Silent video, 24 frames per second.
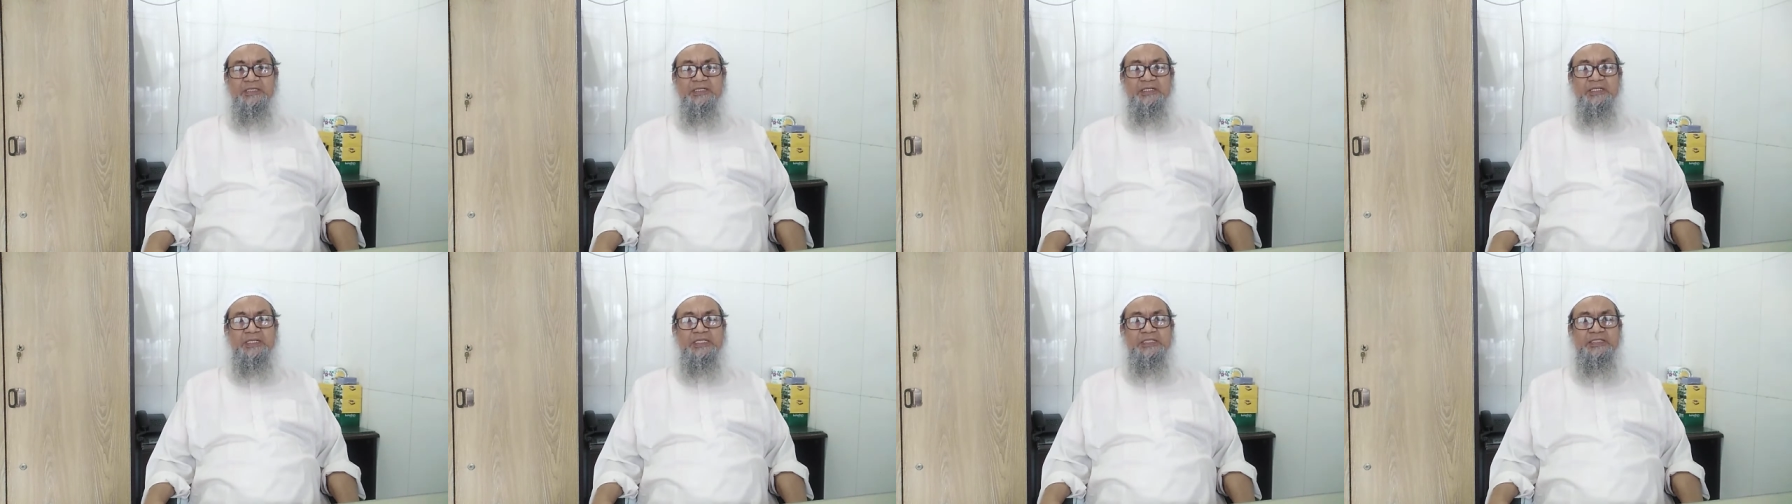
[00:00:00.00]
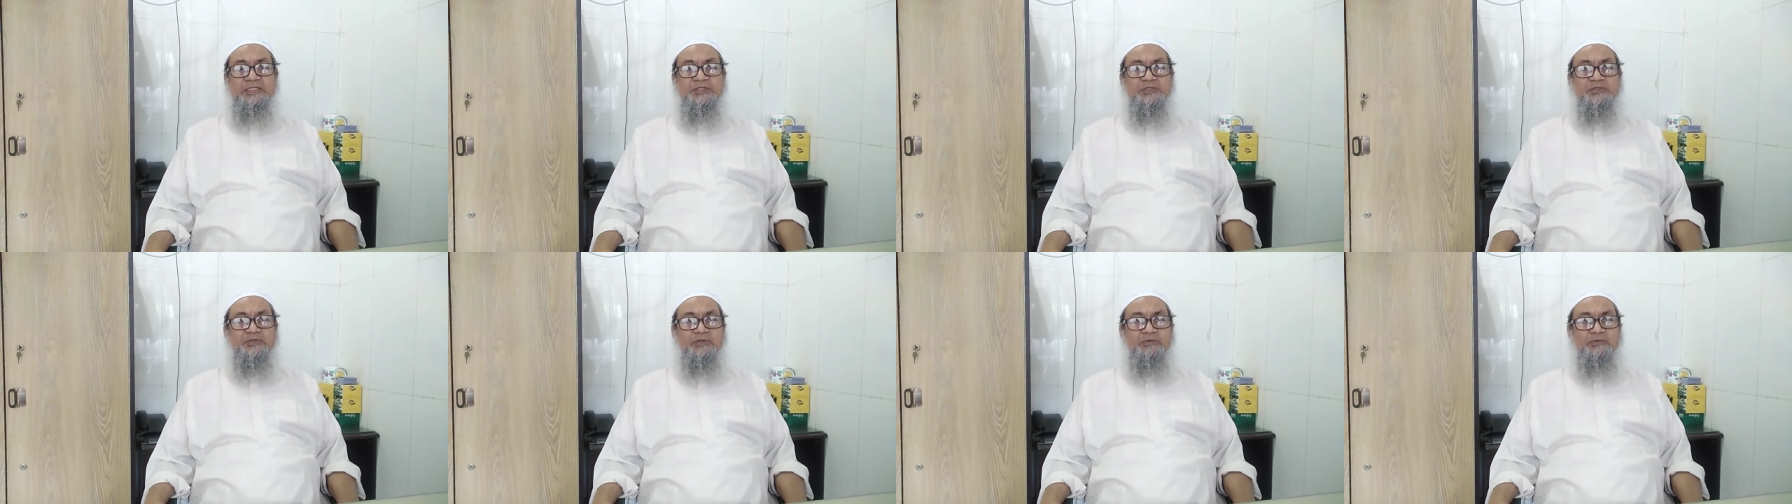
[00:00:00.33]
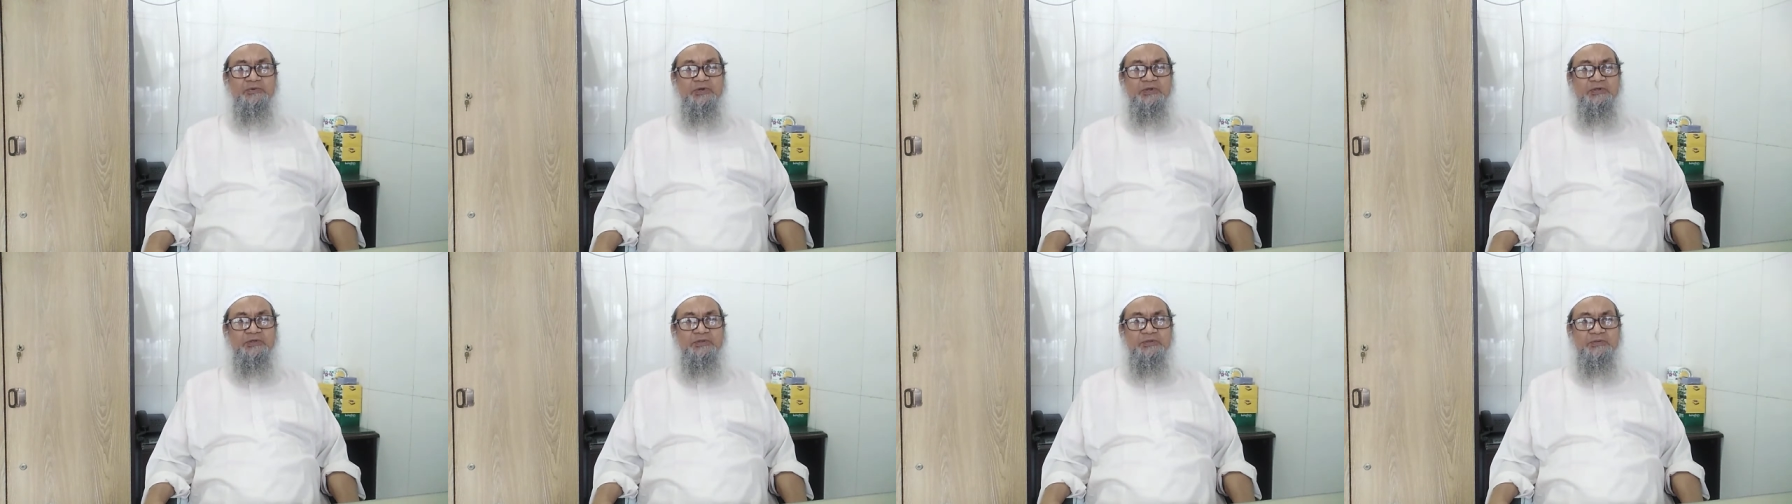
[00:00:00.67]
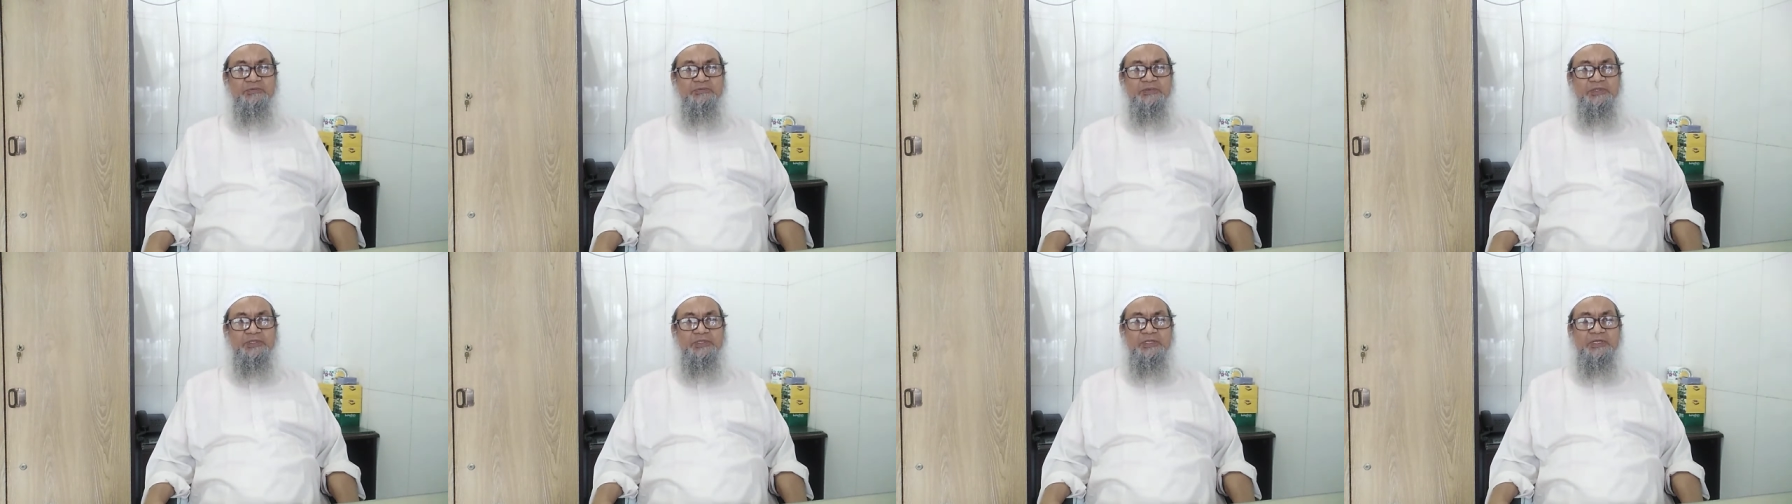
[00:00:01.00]
increase stroke
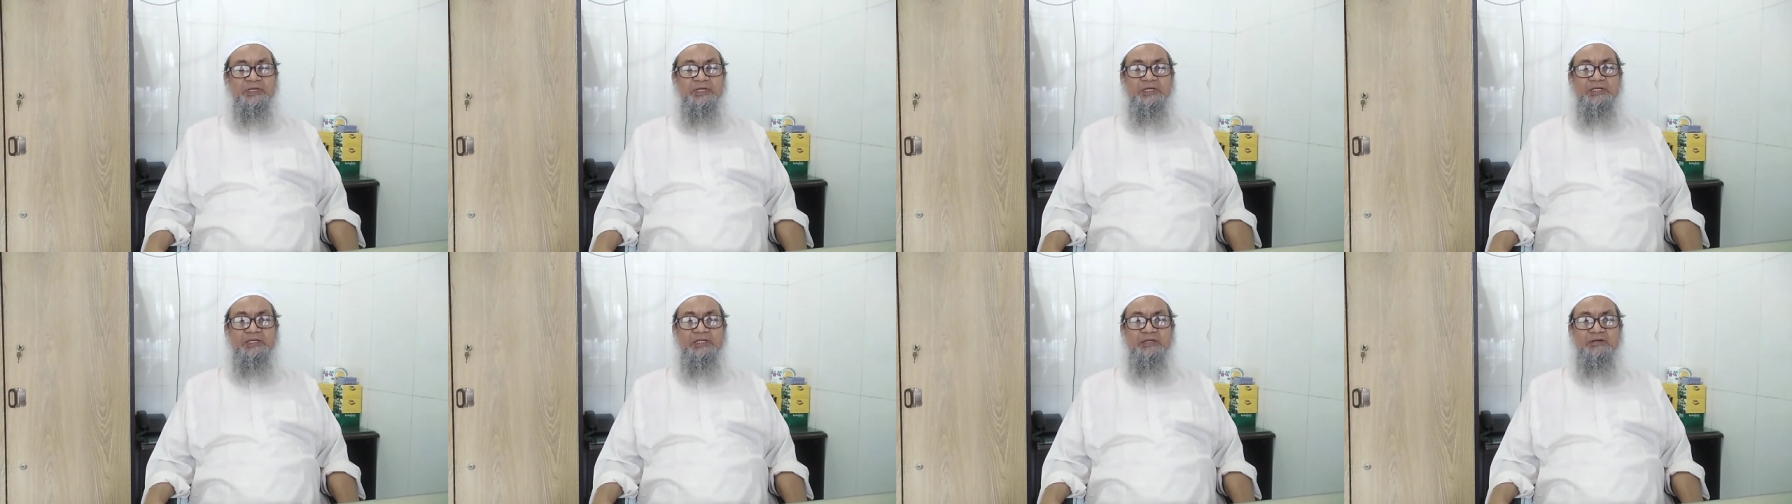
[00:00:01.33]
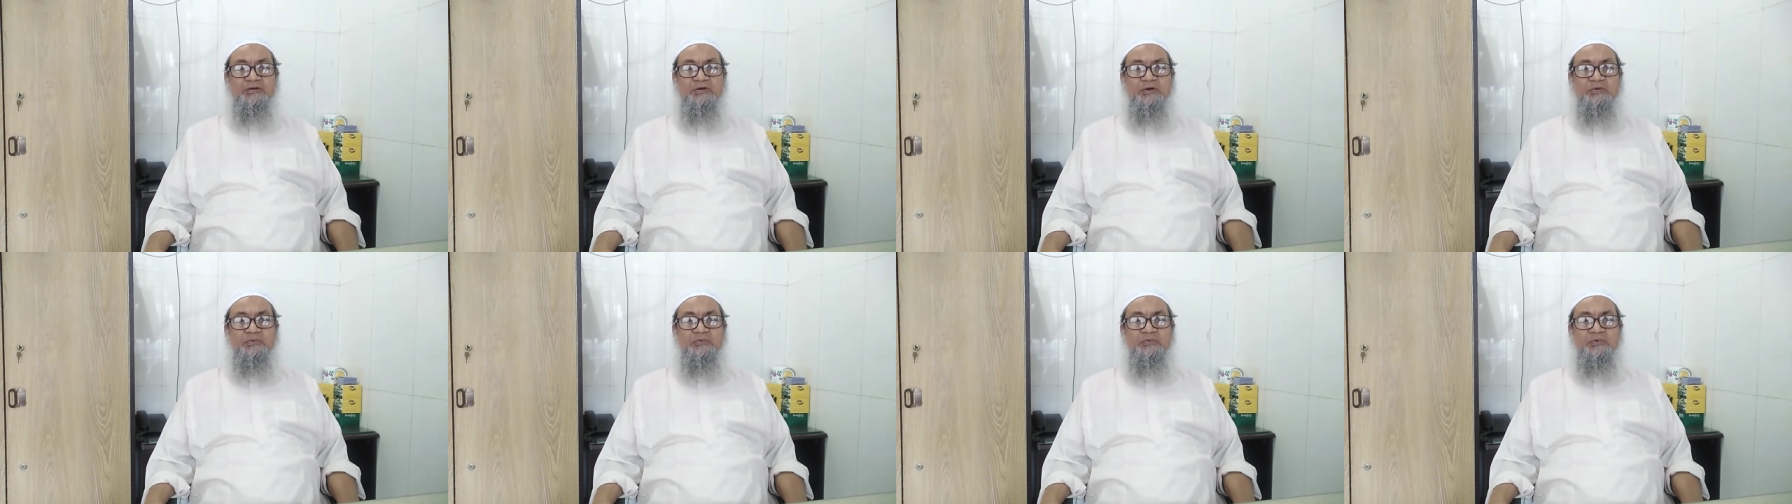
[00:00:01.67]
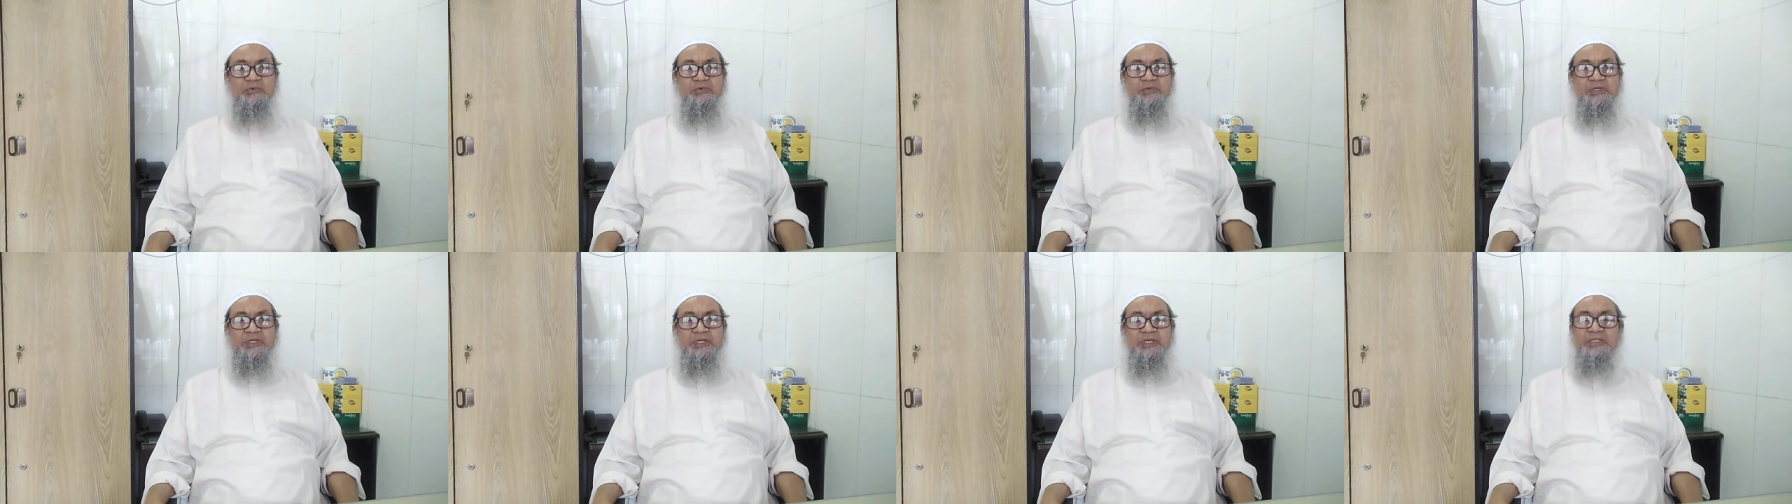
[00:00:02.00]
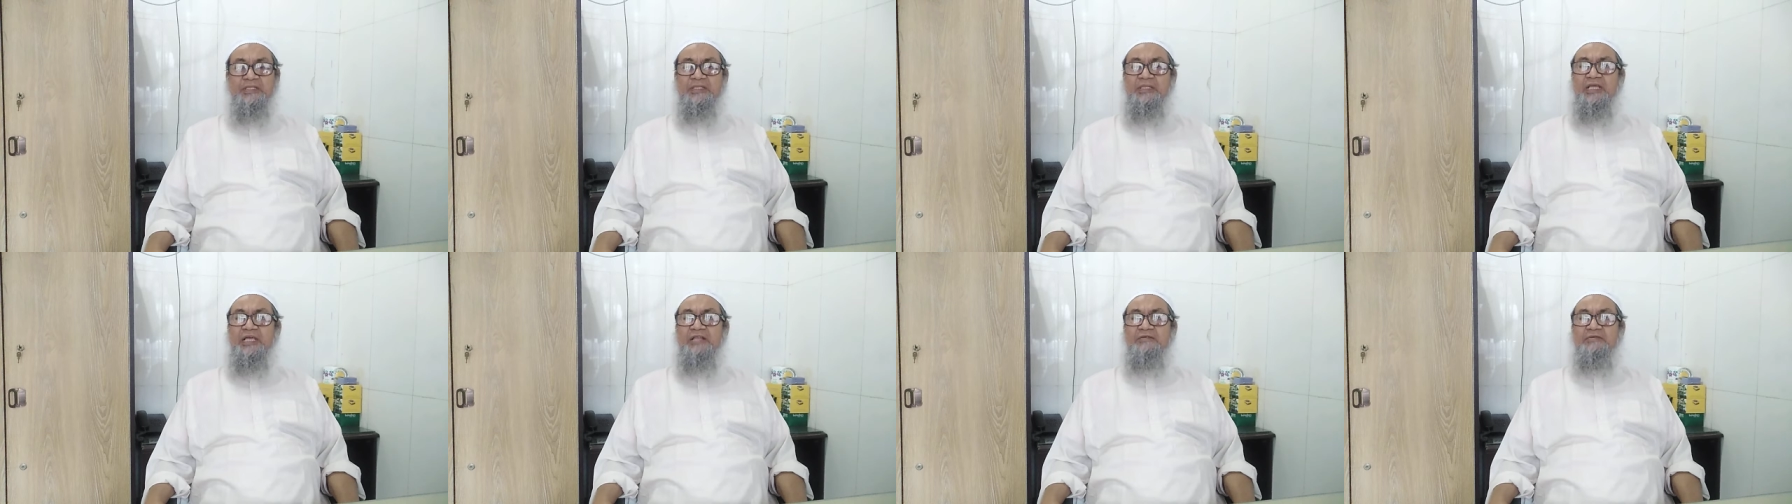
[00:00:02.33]
volume, cardiac output,
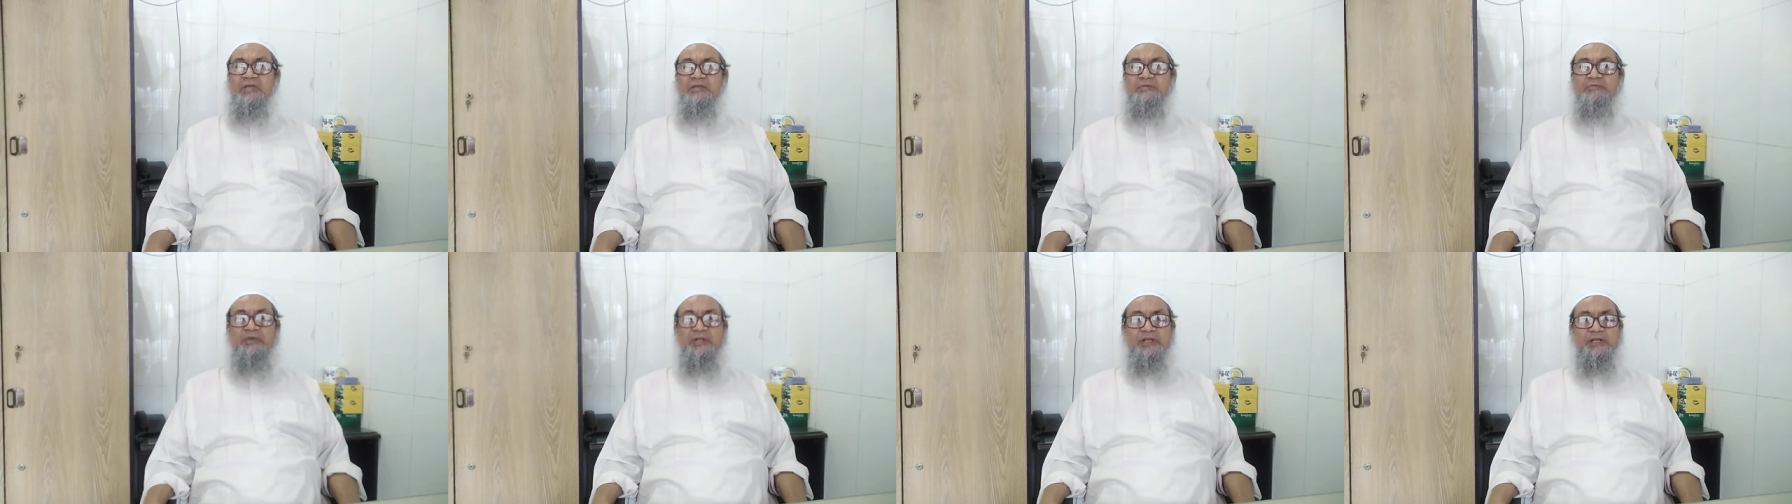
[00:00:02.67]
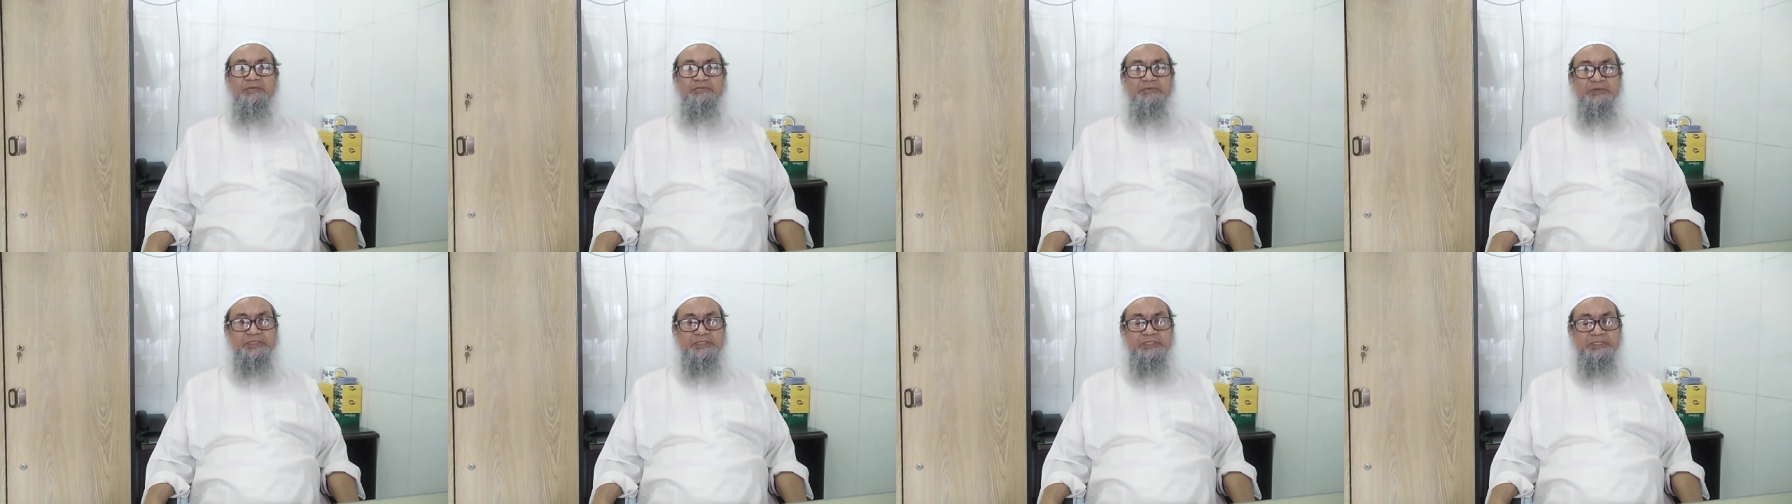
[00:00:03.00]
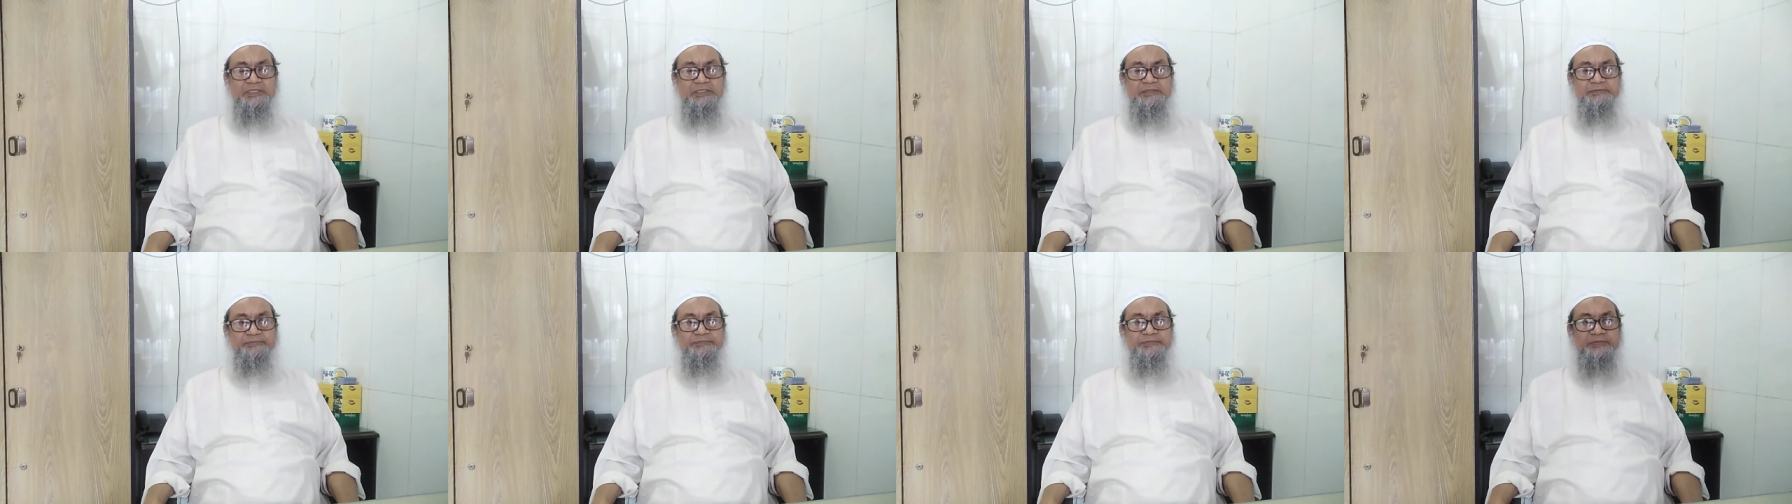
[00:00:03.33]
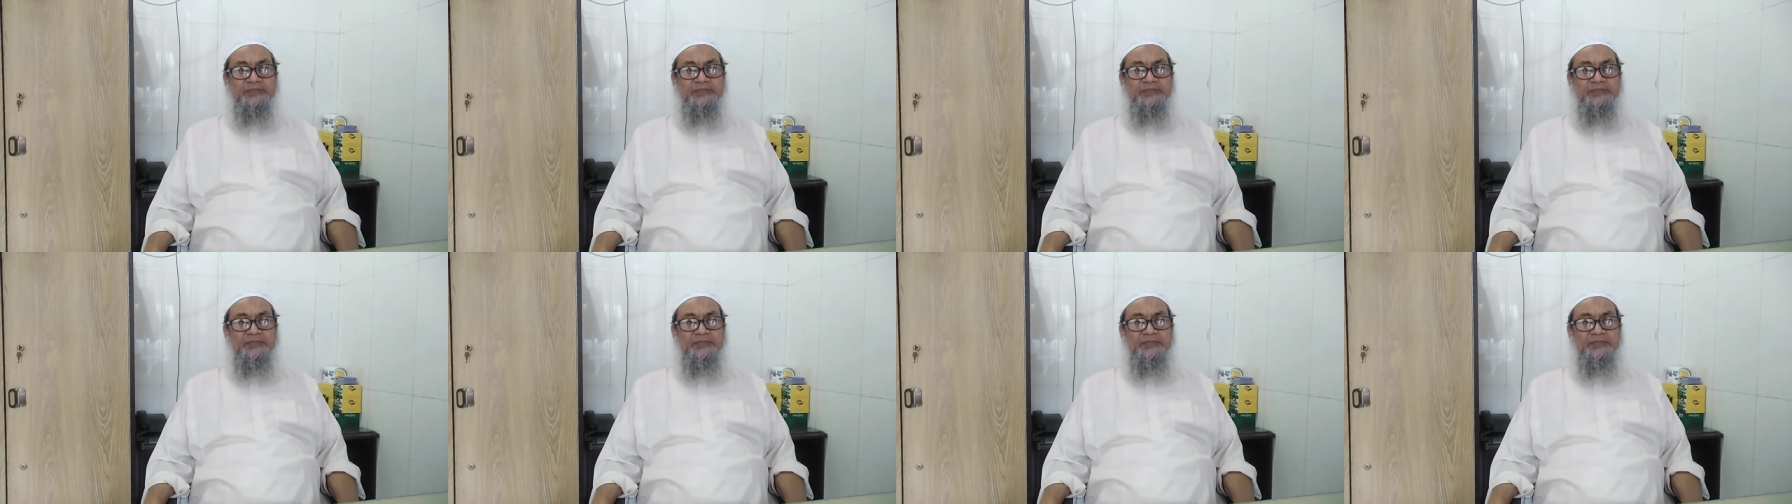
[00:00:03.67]
and thereby blood pressure.